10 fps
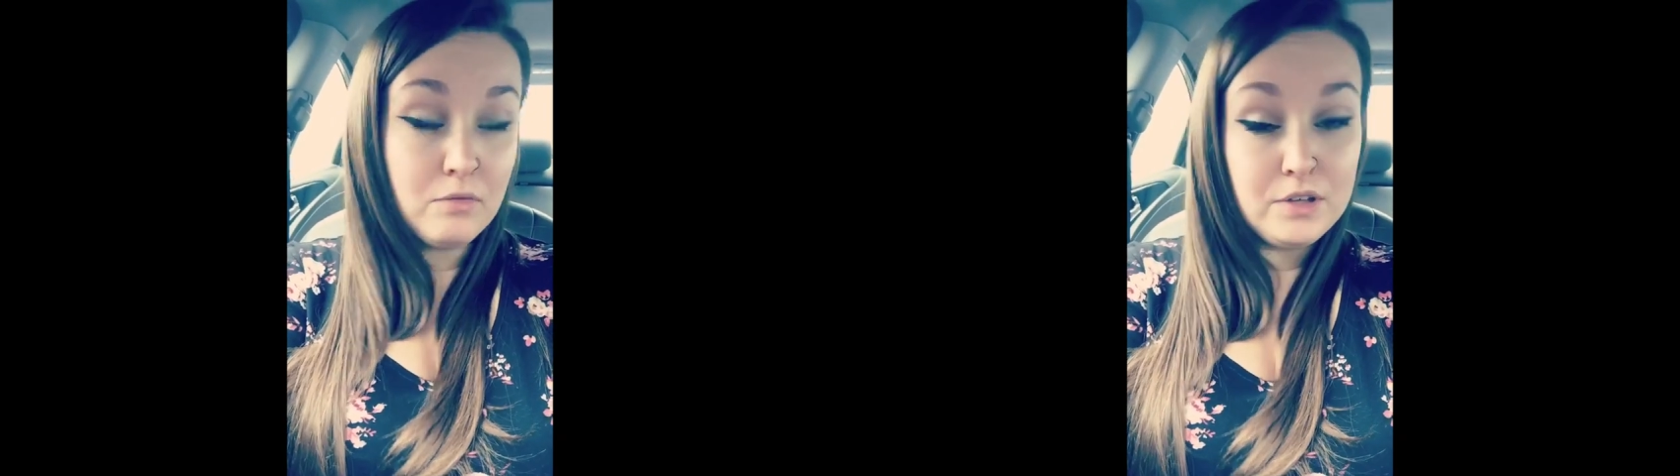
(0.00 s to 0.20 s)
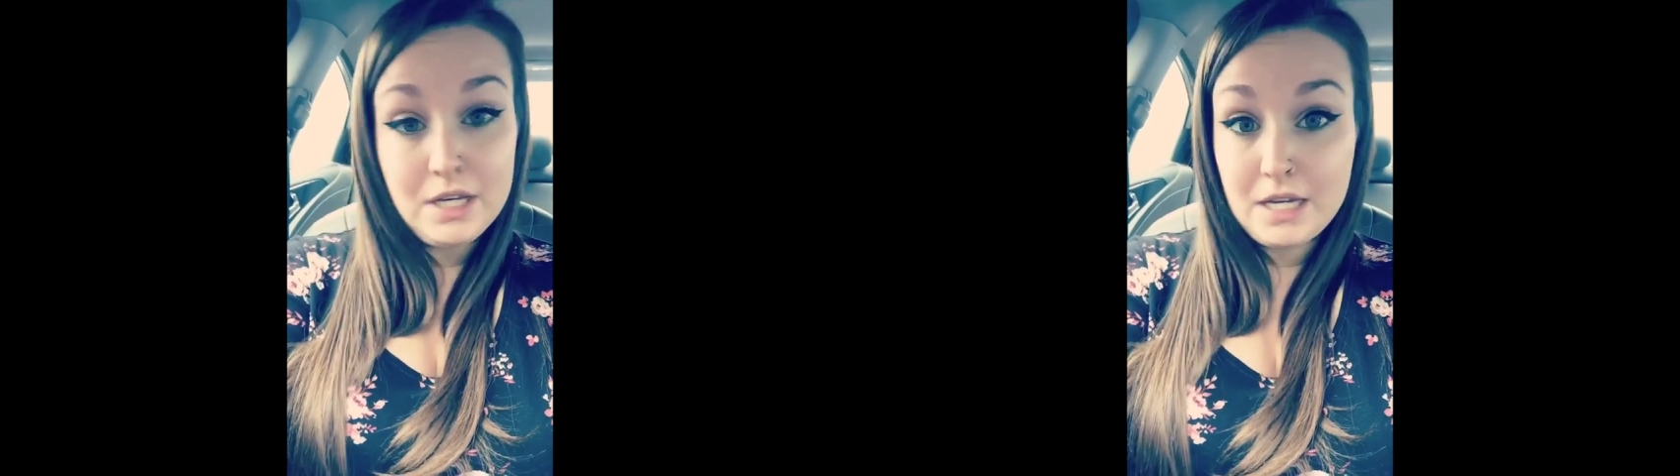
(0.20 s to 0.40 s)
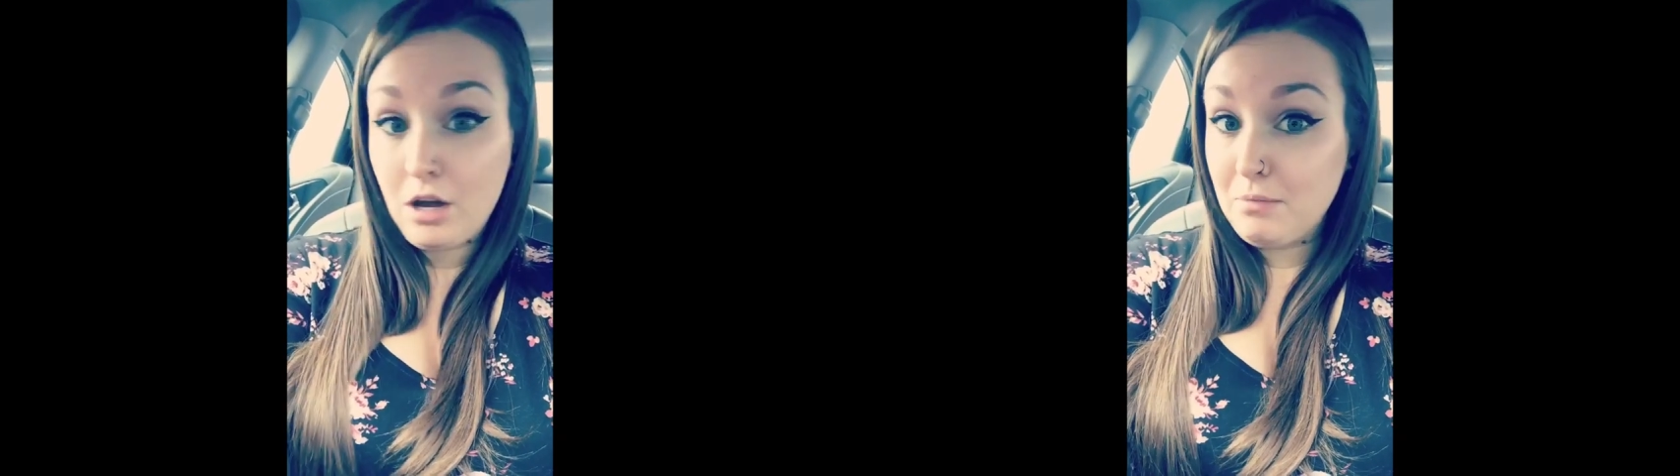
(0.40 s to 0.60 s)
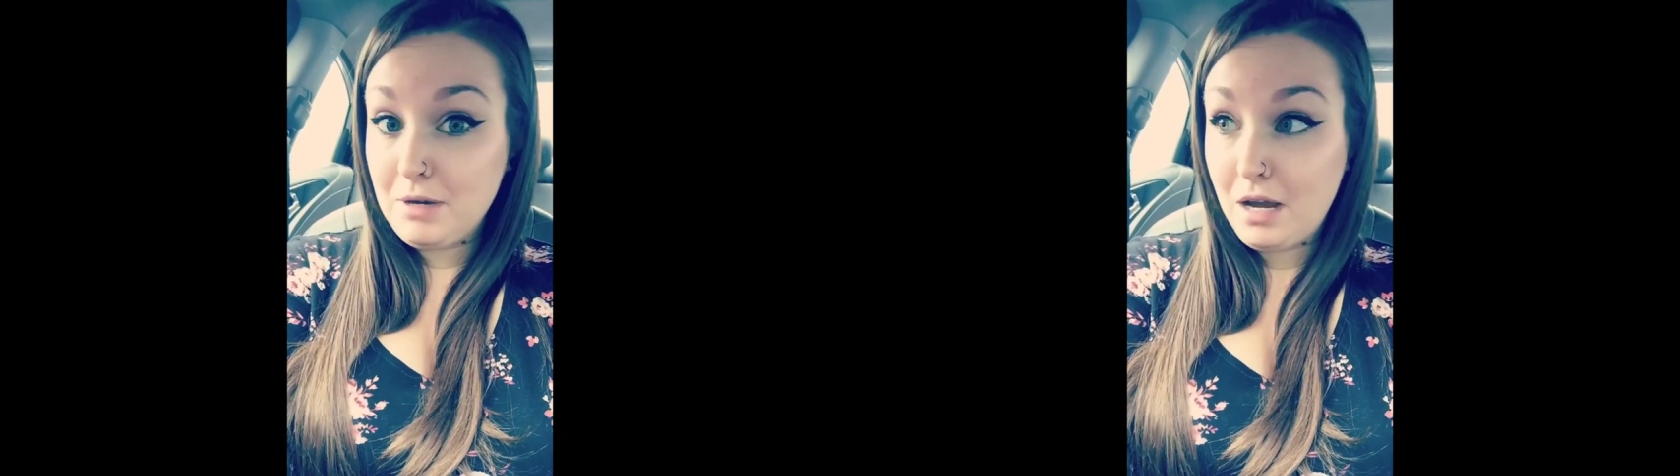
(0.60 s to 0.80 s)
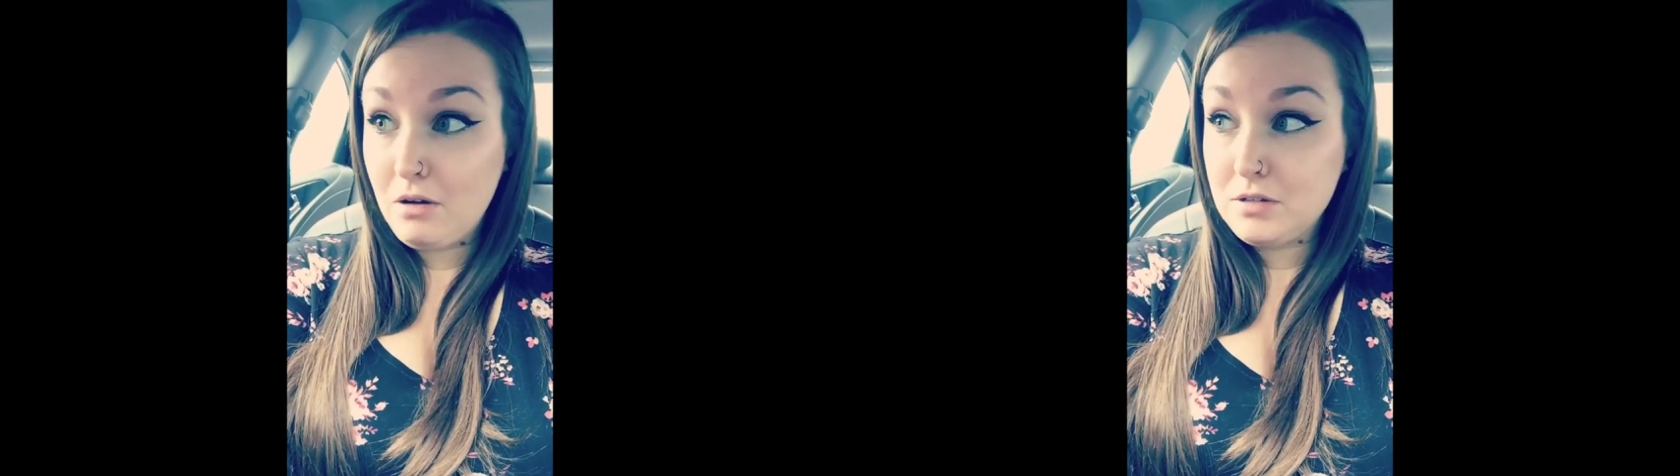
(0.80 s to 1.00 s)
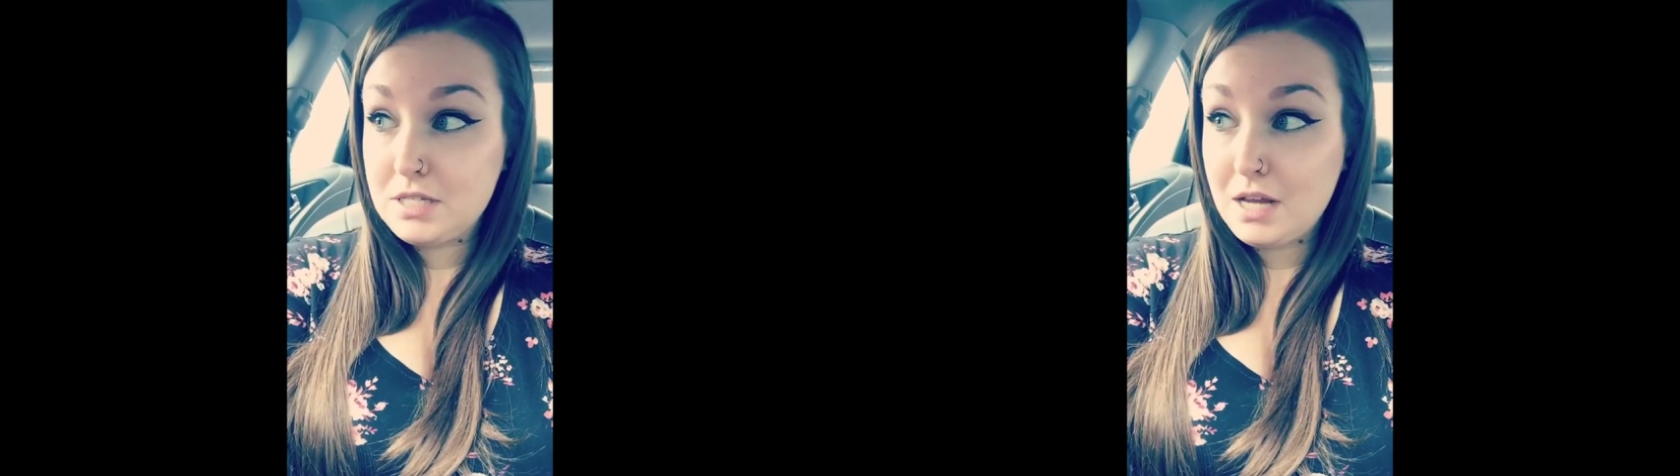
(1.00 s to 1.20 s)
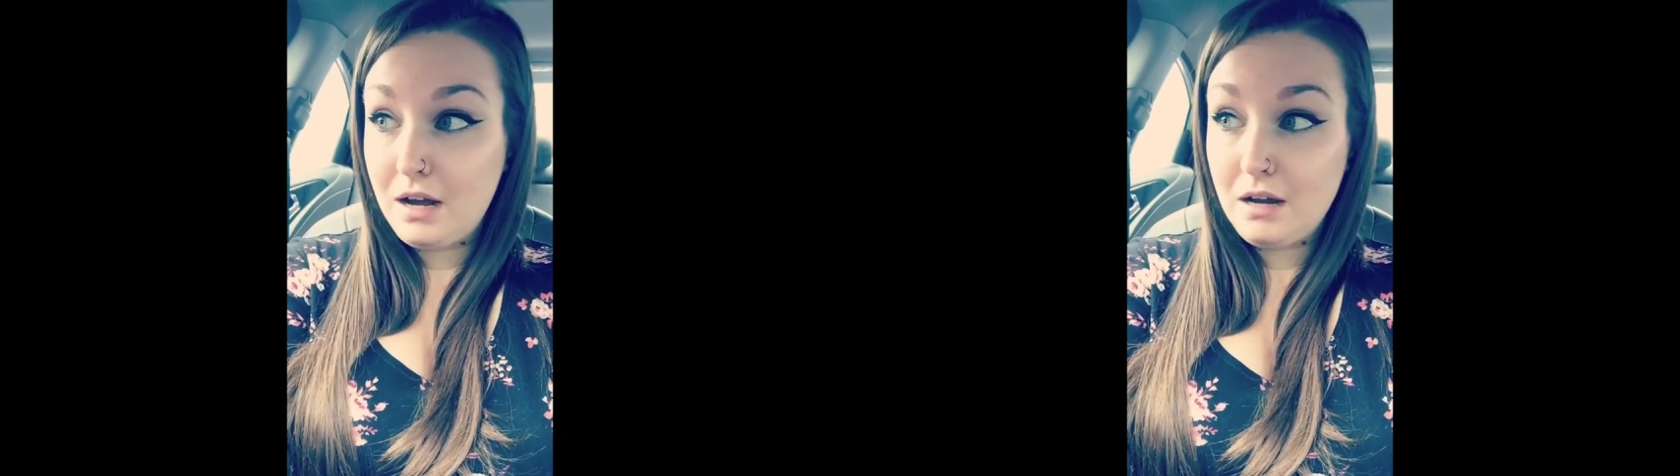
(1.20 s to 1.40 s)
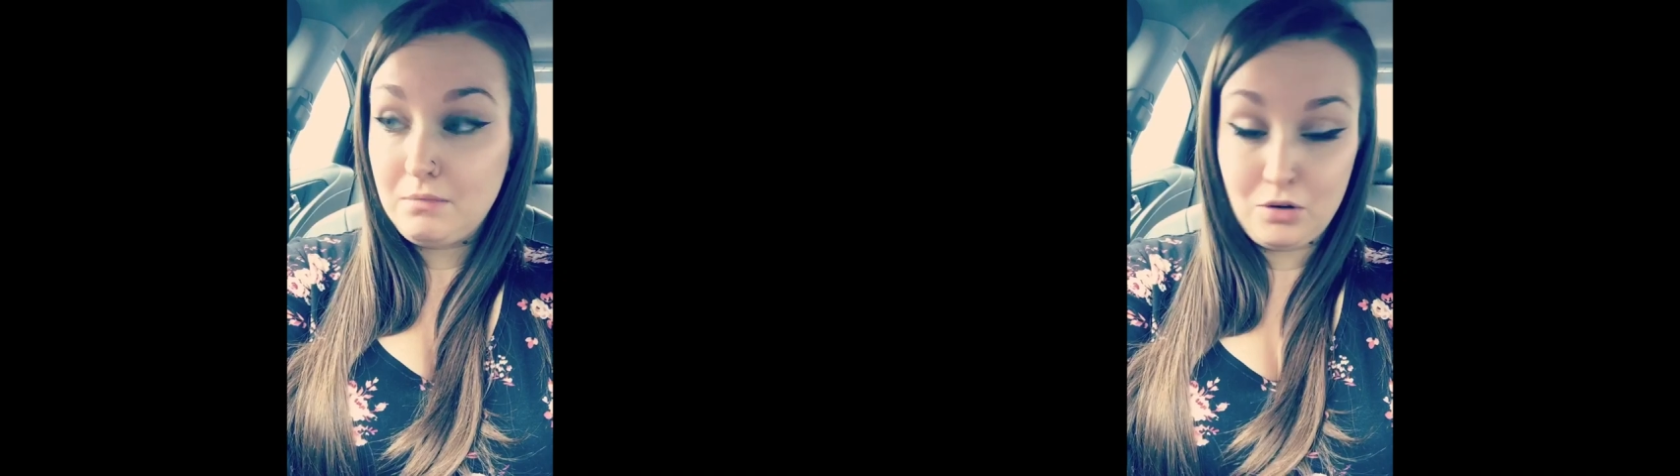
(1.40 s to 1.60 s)
Hopefully he can help me out
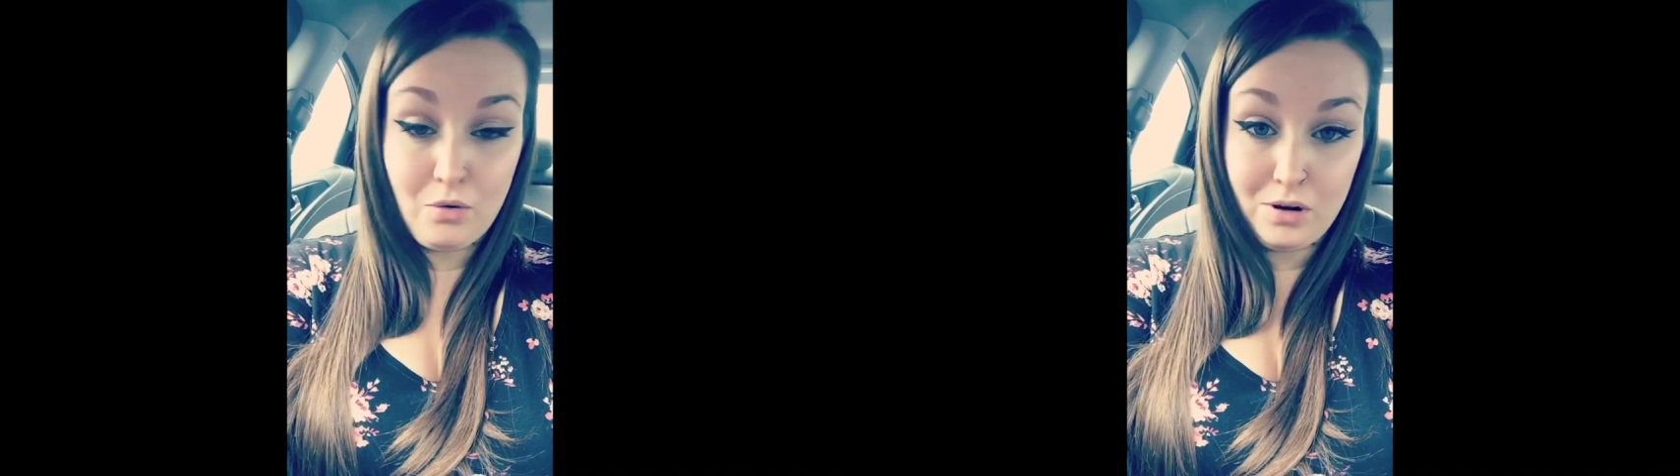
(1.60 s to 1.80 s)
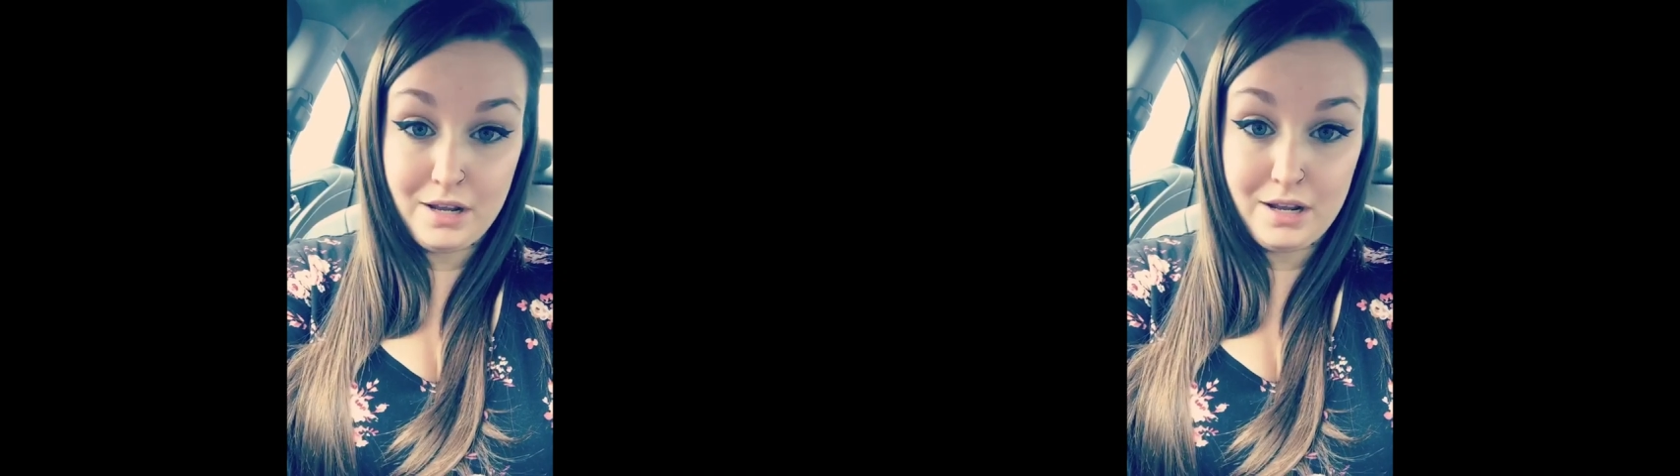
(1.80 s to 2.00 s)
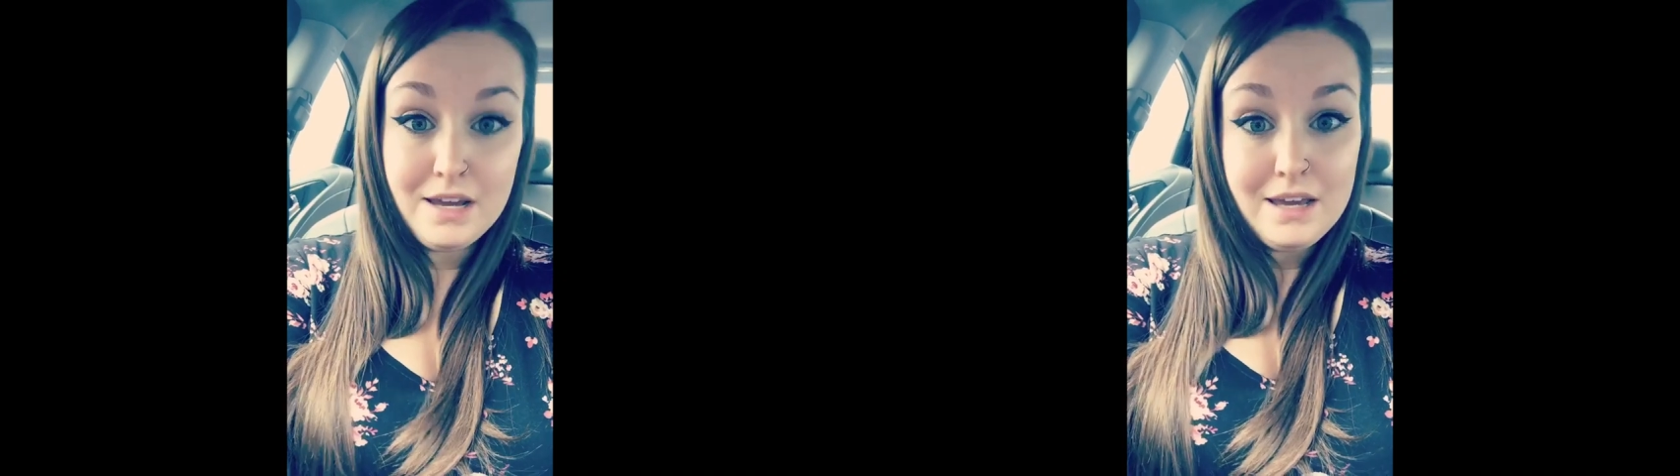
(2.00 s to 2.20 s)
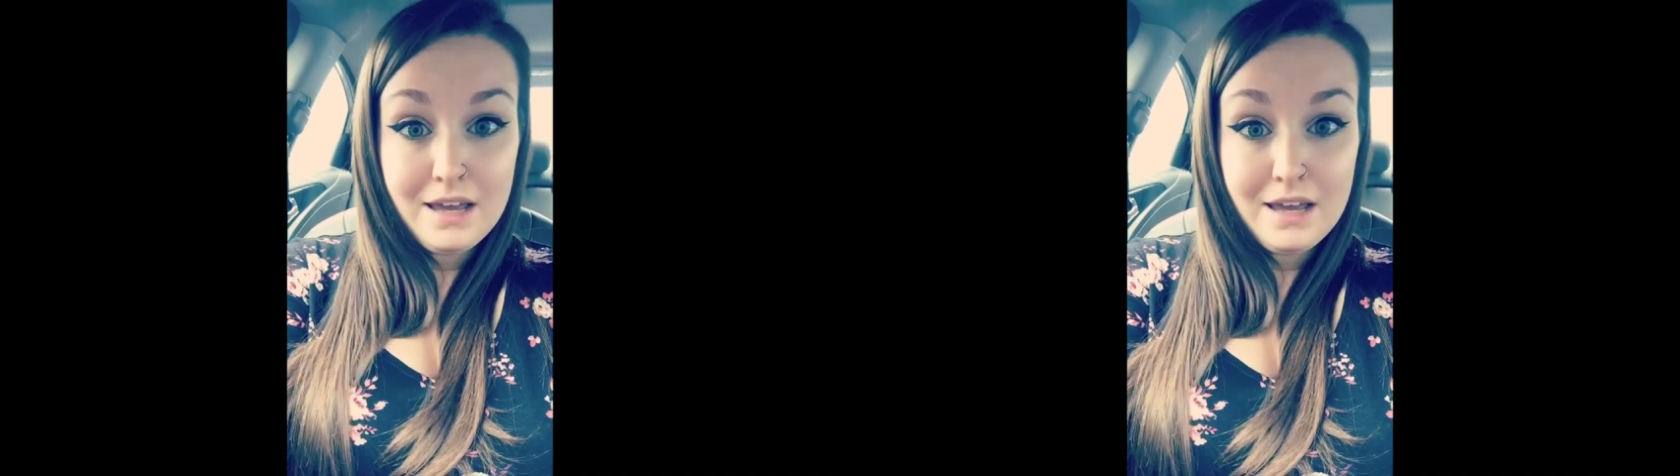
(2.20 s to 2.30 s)
recording.